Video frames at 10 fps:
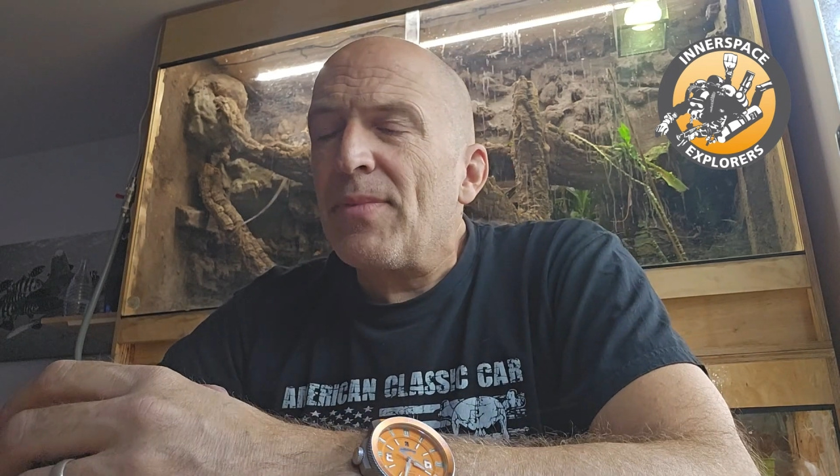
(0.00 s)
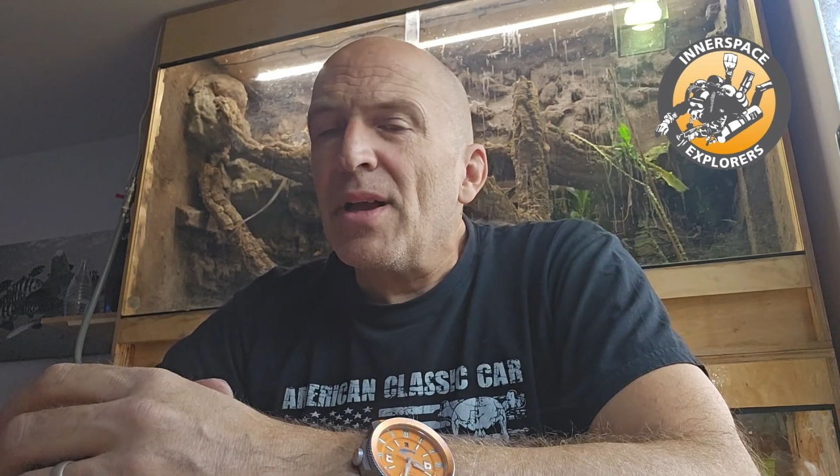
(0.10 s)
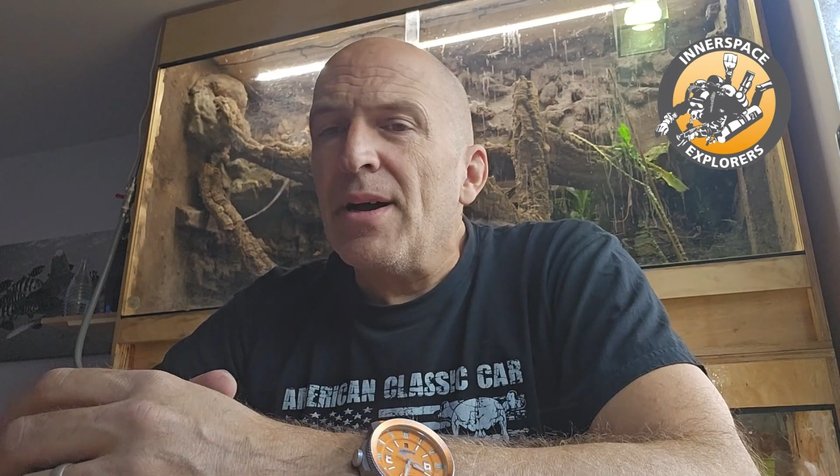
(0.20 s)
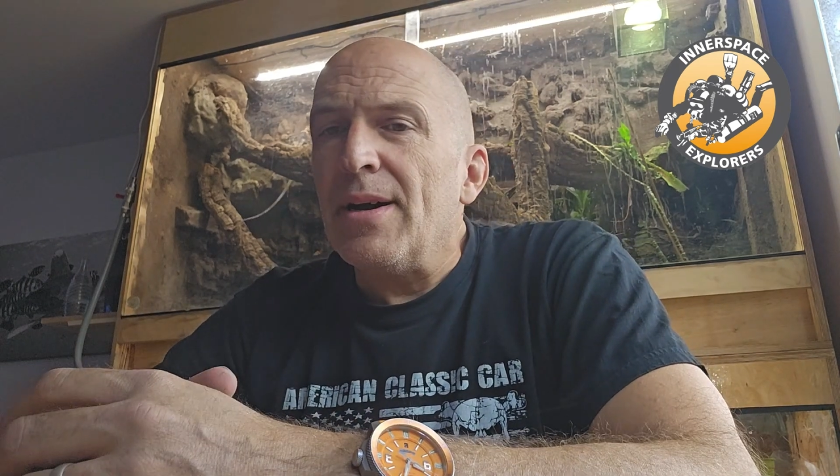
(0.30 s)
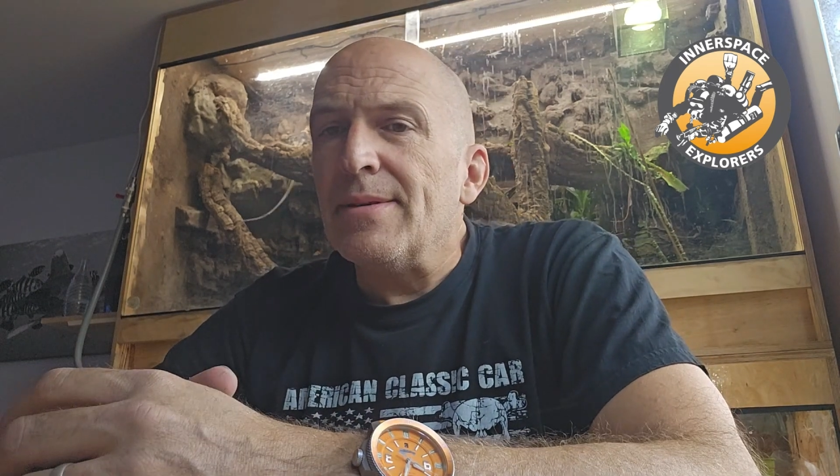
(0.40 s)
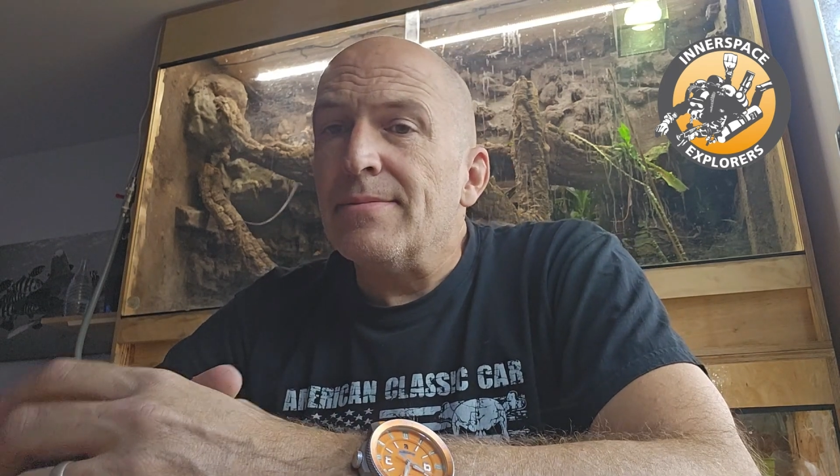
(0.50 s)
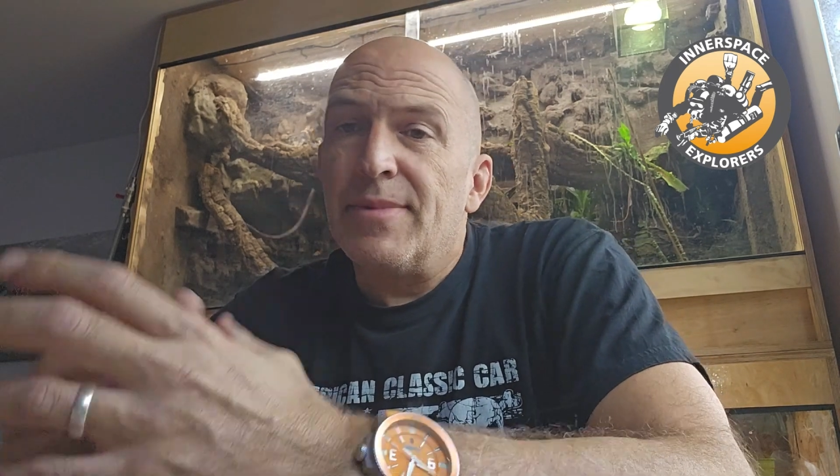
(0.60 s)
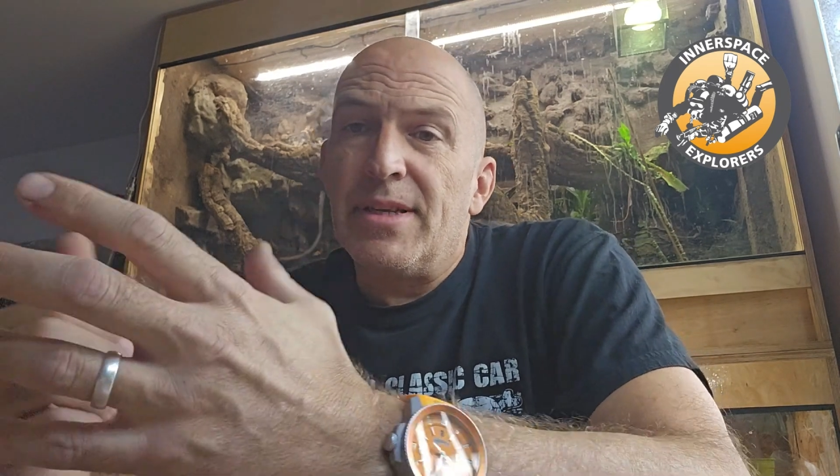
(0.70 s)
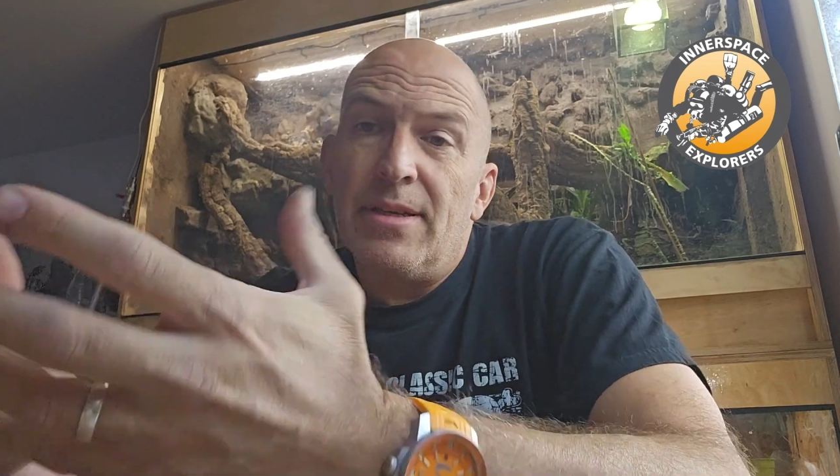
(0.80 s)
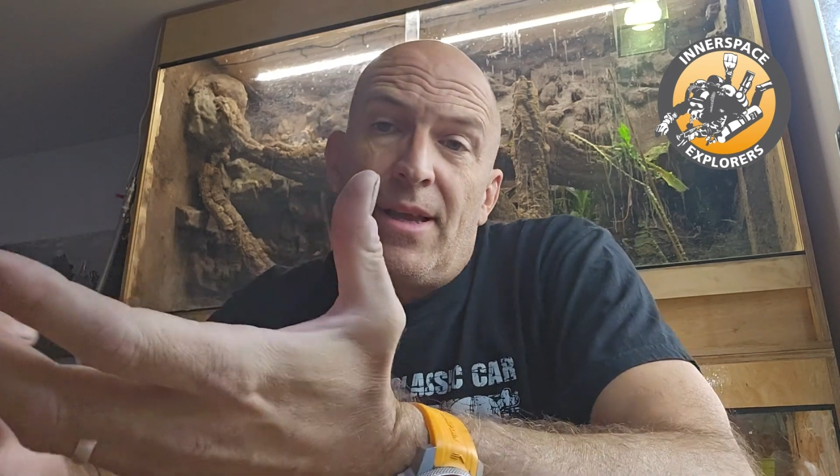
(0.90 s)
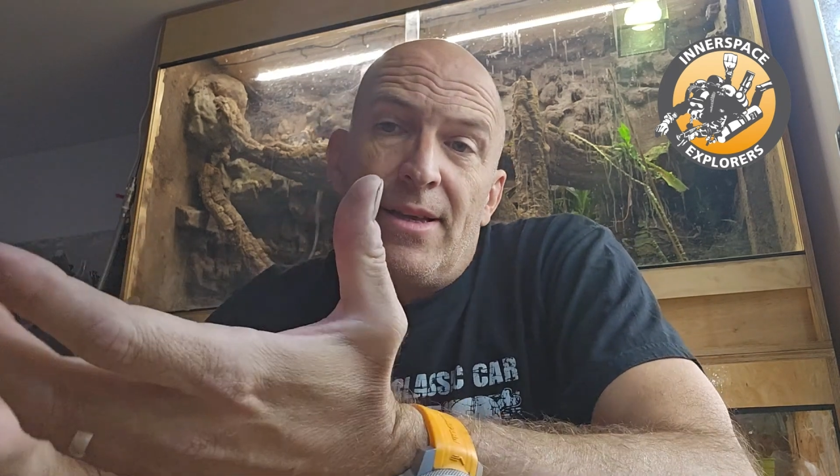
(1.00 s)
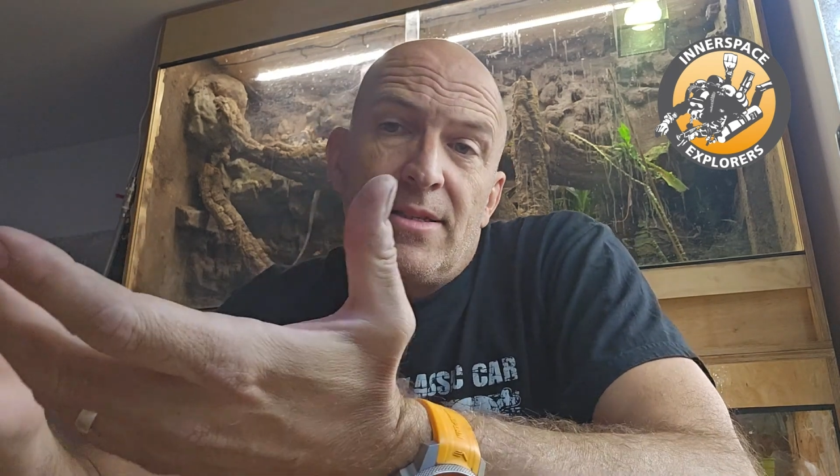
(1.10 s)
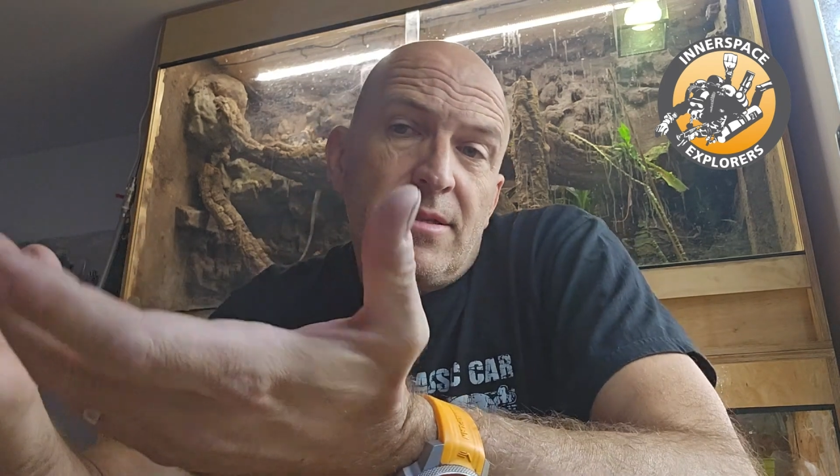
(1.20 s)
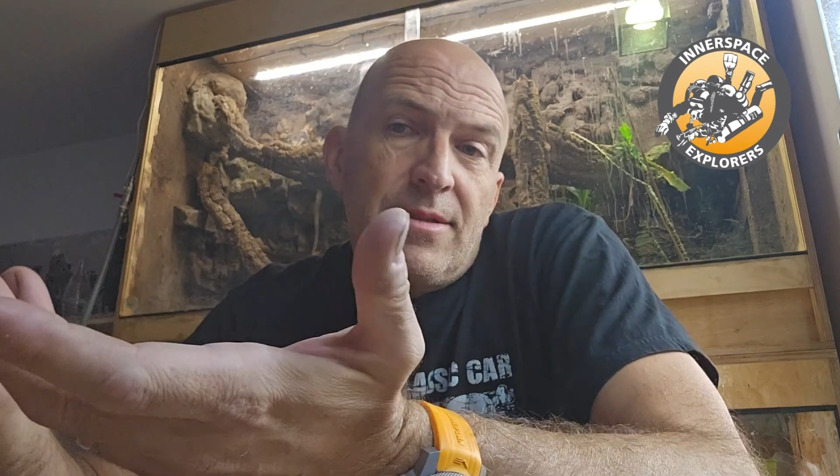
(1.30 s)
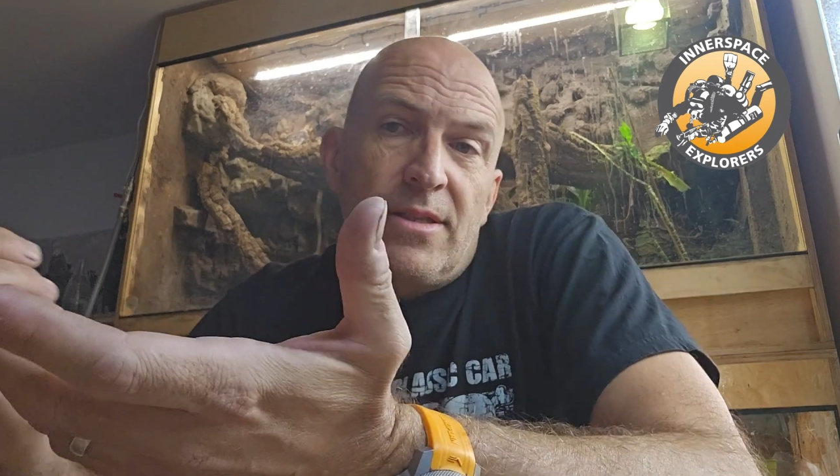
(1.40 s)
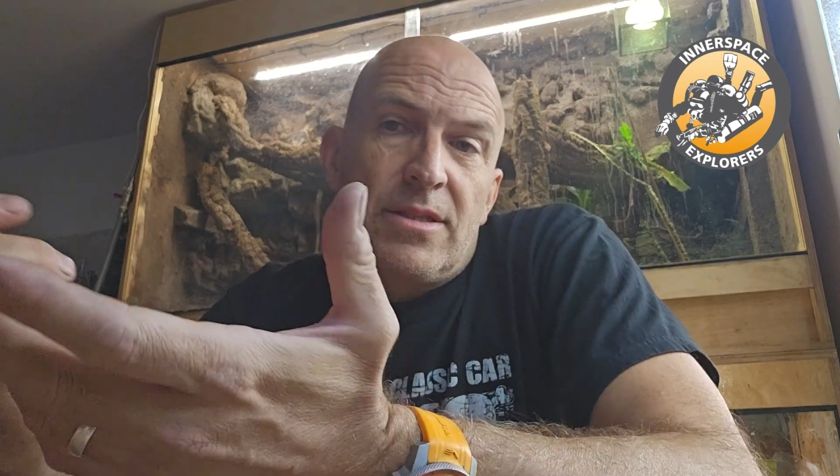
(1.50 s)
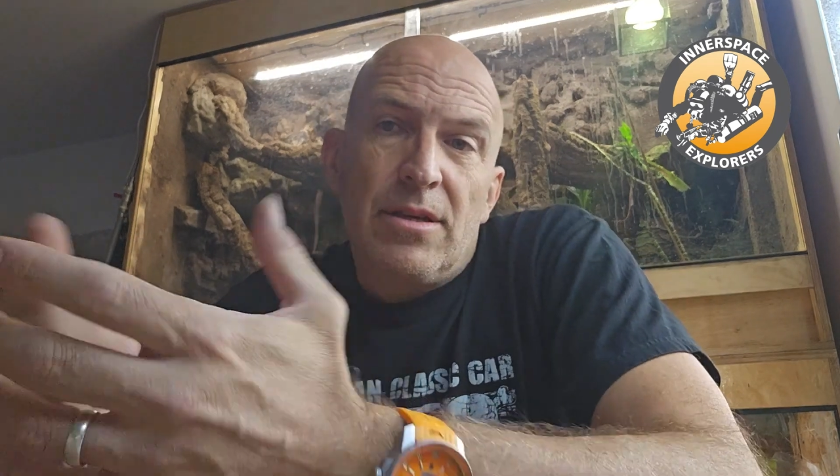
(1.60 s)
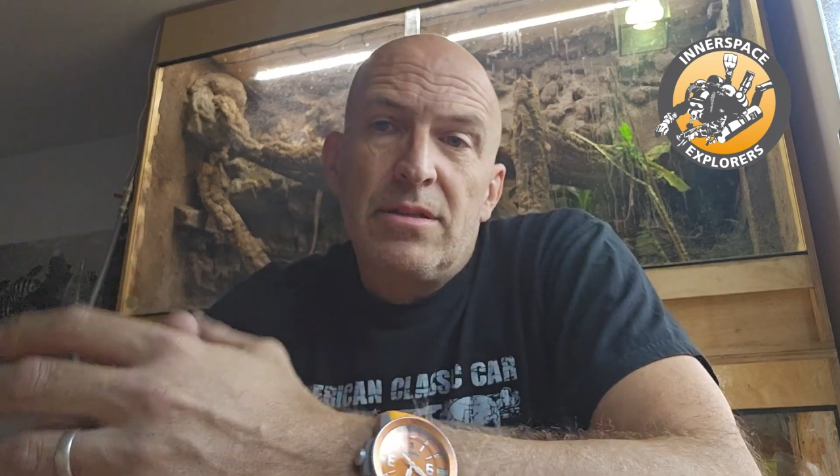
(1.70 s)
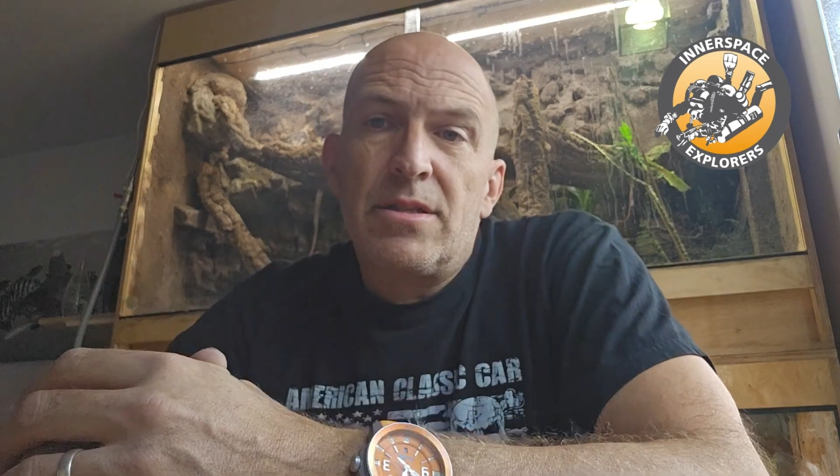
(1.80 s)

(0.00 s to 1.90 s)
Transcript: but in case it's not,